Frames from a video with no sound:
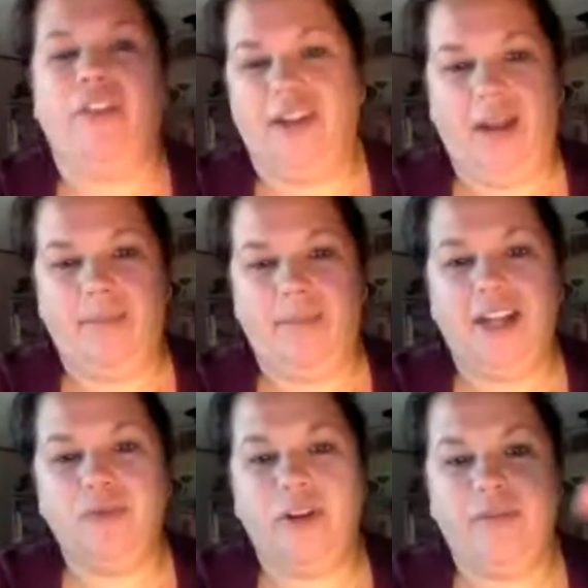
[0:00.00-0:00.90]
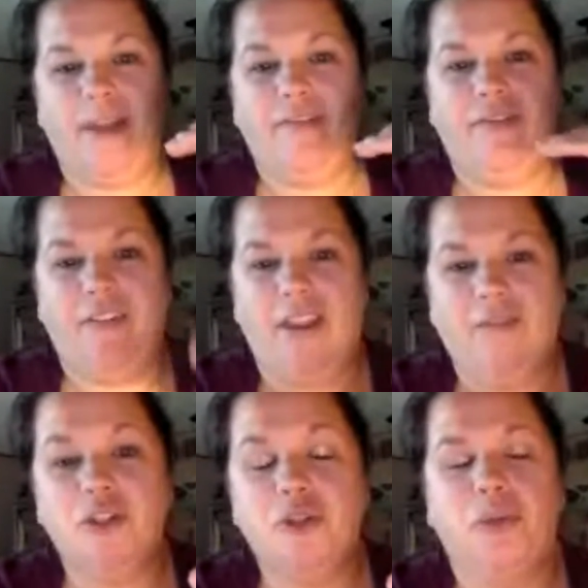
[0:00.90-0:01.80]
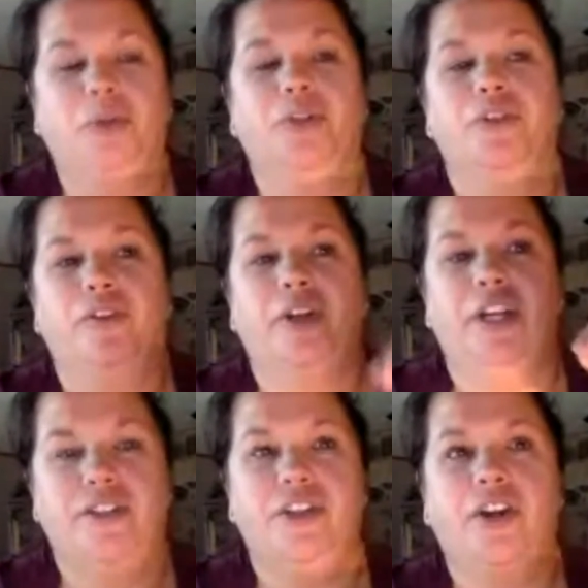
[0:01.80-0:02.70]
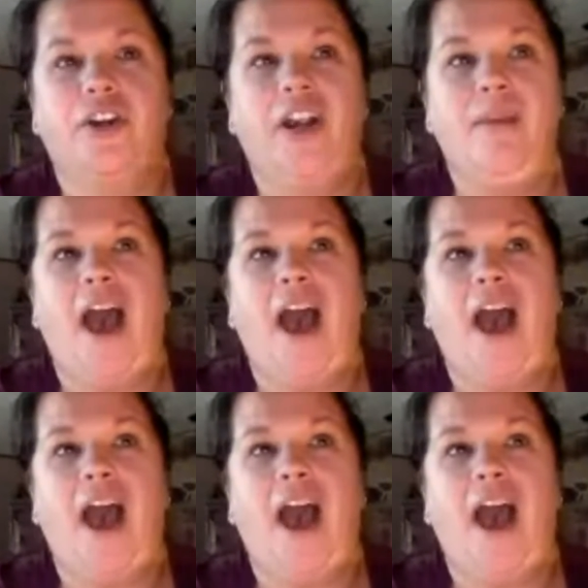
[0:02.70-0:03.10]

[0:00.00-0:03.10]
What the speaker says: the time. That is one of my favorite tools for Instagram.